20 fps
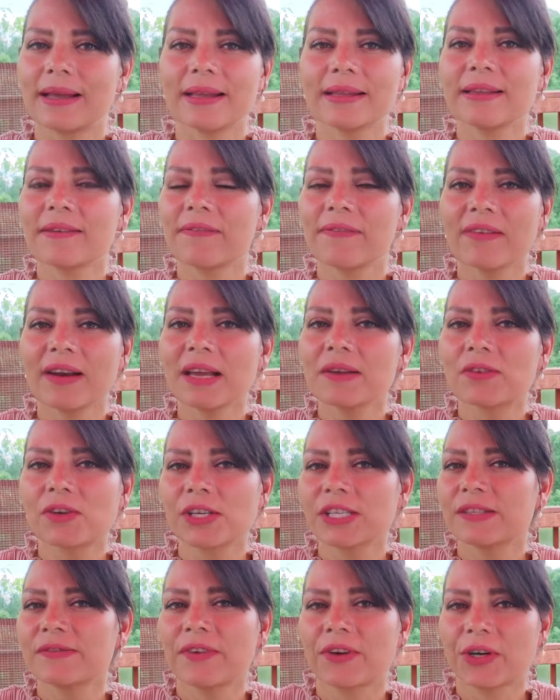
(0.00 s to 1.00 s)
The
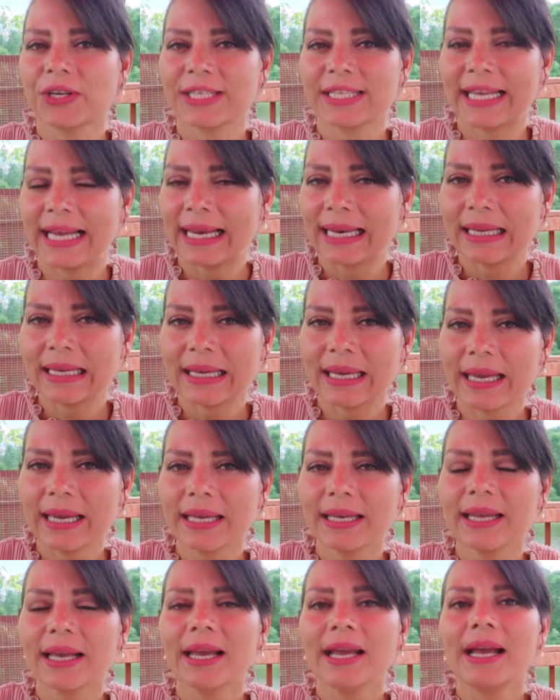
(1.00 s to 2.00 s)
flavor is very
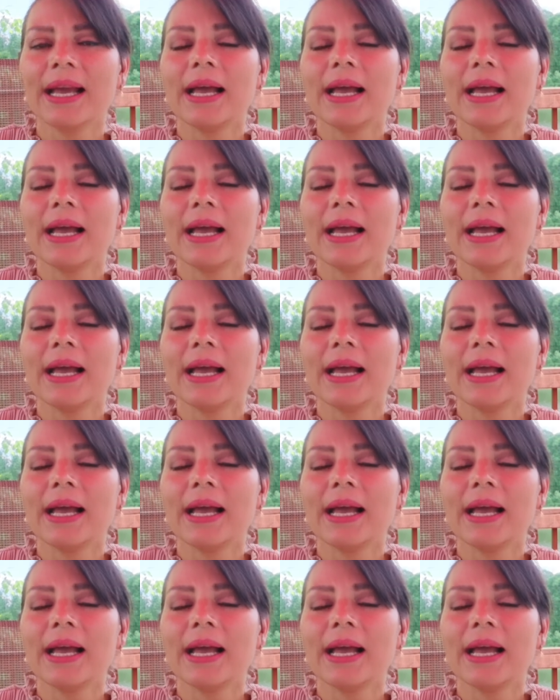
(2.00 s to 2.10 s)
delicate,